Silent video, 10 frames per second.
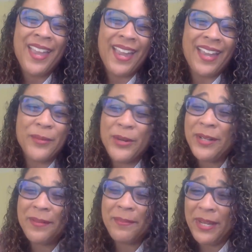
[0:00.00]
I
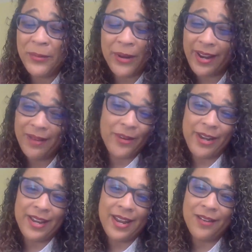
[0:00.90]
wouldn't be where I am
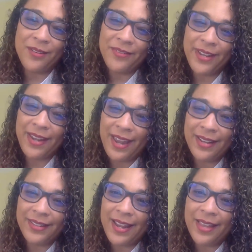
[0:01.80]
right now if I
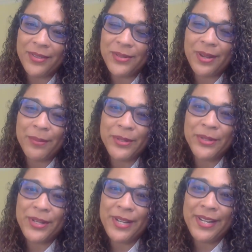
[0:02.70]
hadn't had those
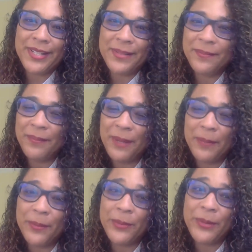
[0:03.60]
opportunities and
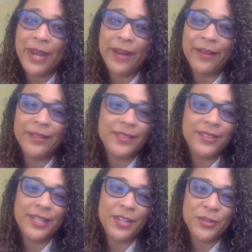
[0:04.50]
people who cared and
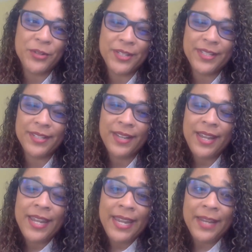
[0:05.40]
took an interest
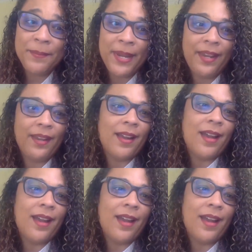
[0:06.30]
in me.